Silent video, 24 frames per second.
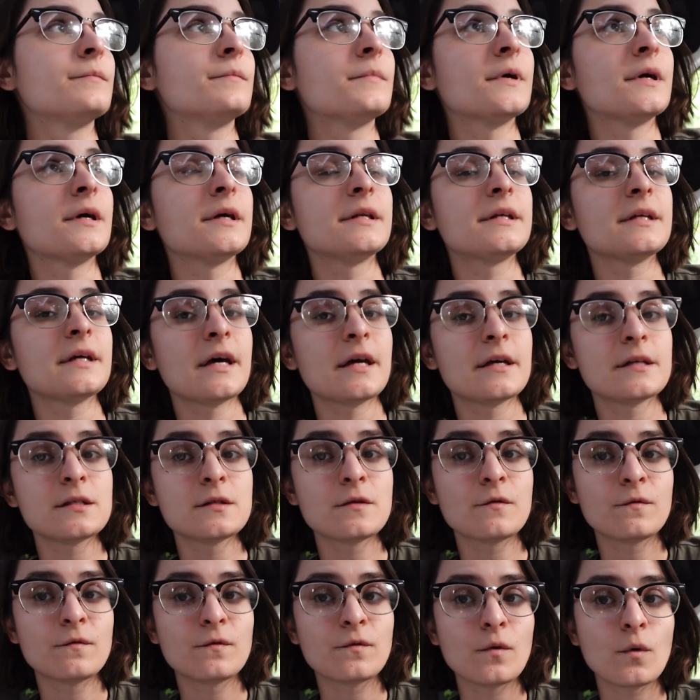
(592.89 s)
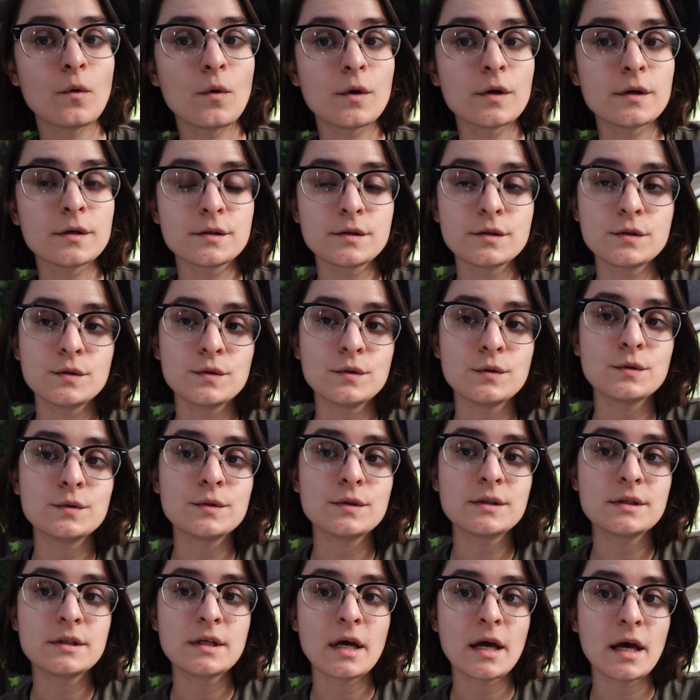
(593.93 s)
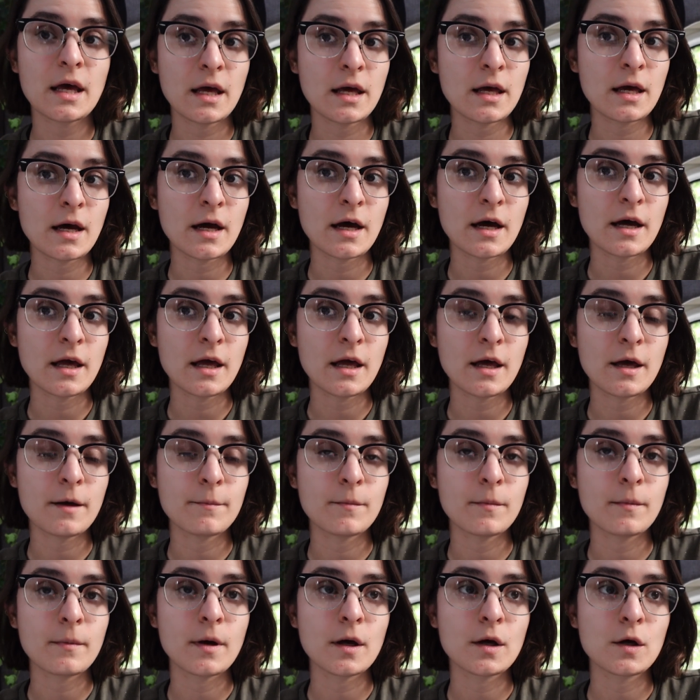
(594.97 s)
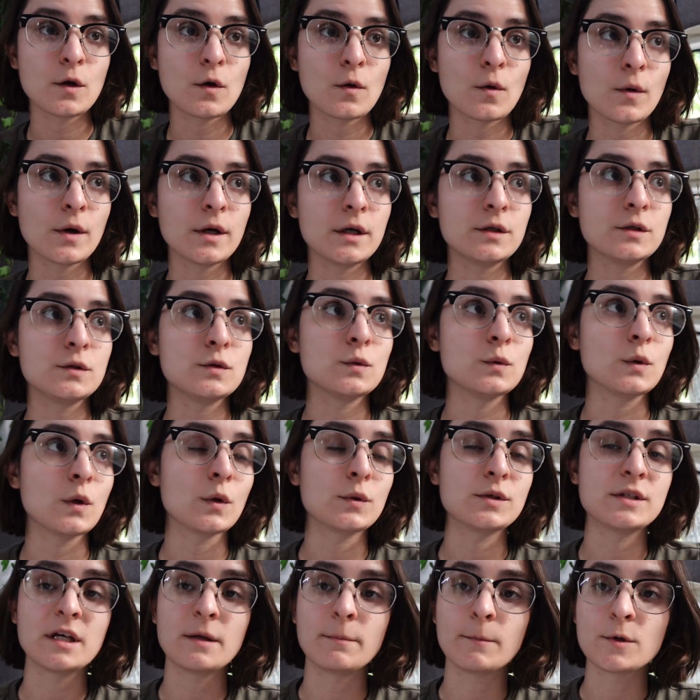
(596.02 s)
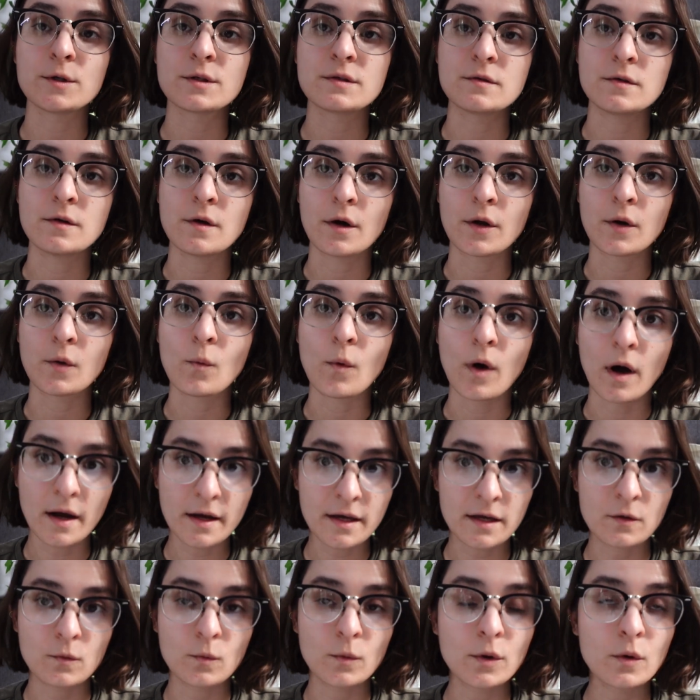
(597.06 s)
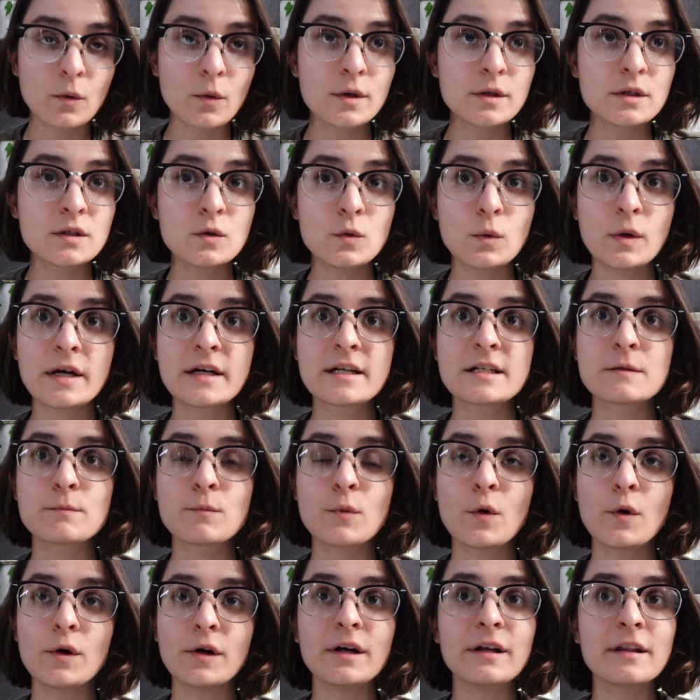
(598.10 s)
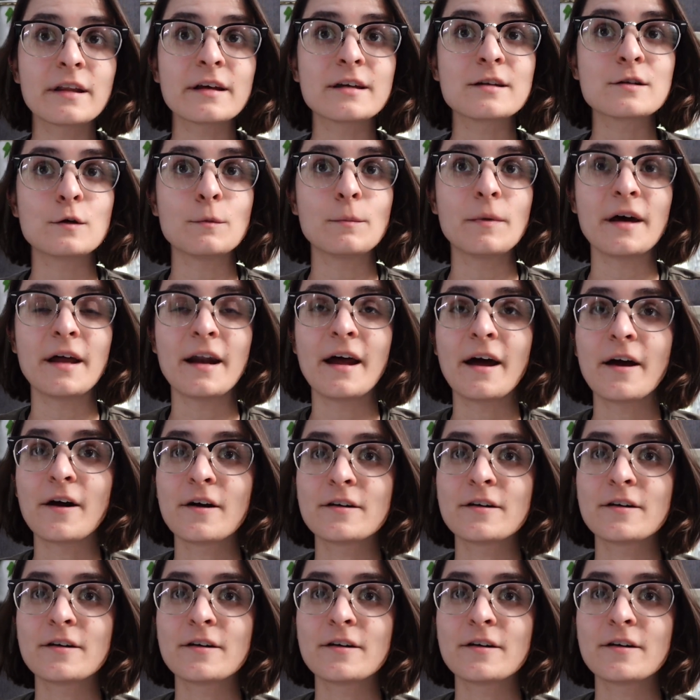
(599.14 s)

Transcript: But as for today, I am going to go take Mercy on a walk, and we're going to explore a little bit. I